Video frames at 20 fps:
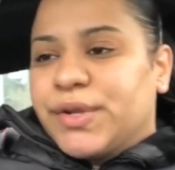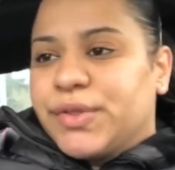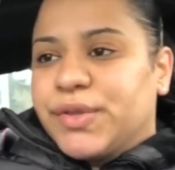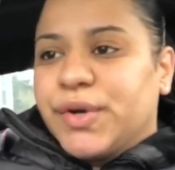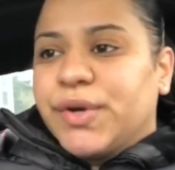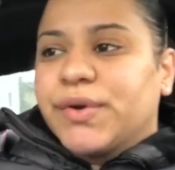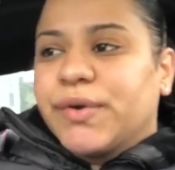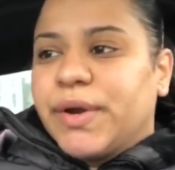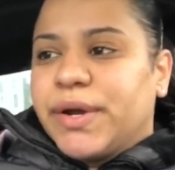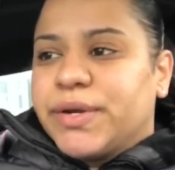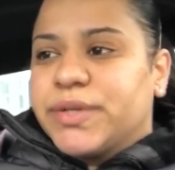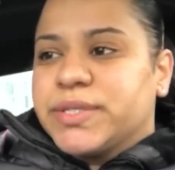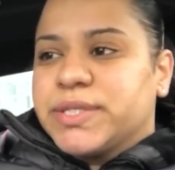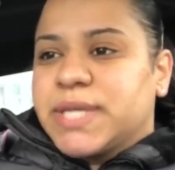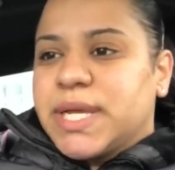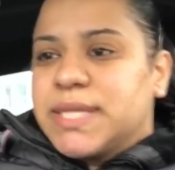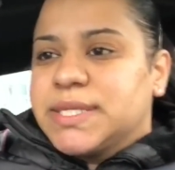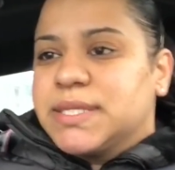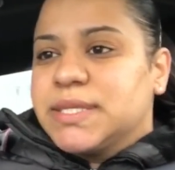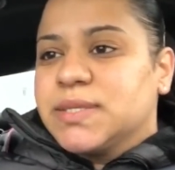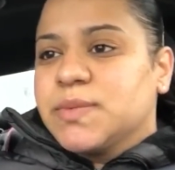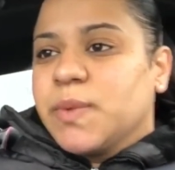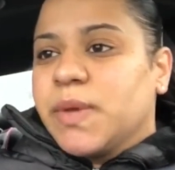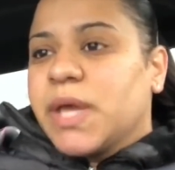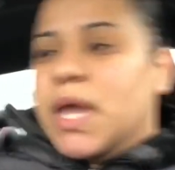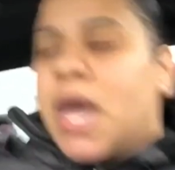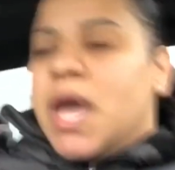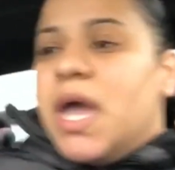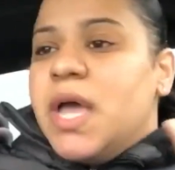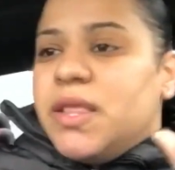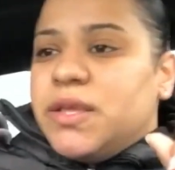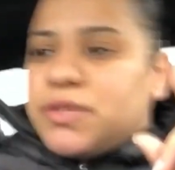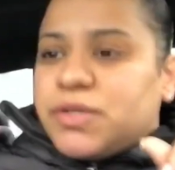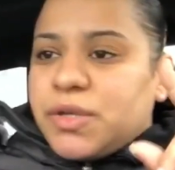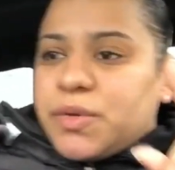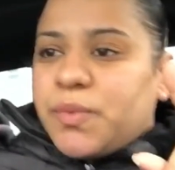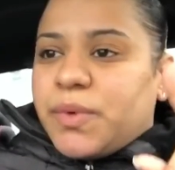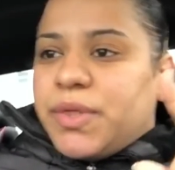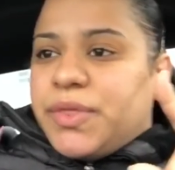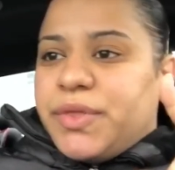third graders test this week there's
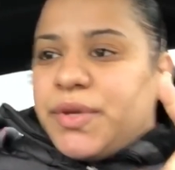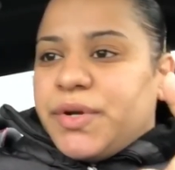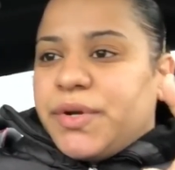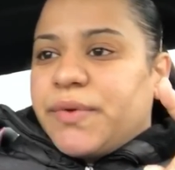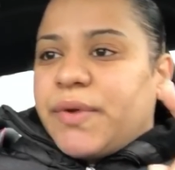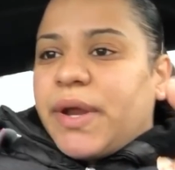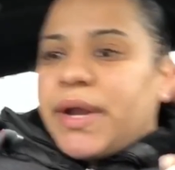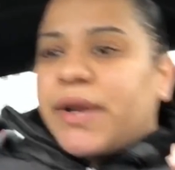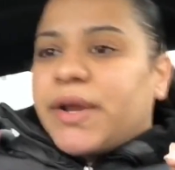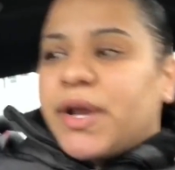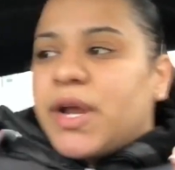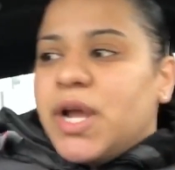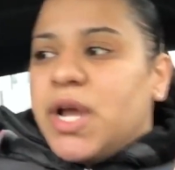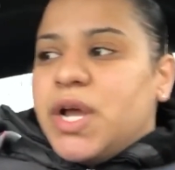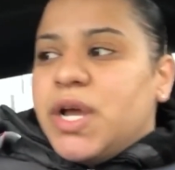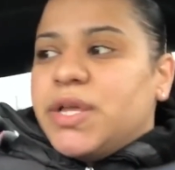only one third grader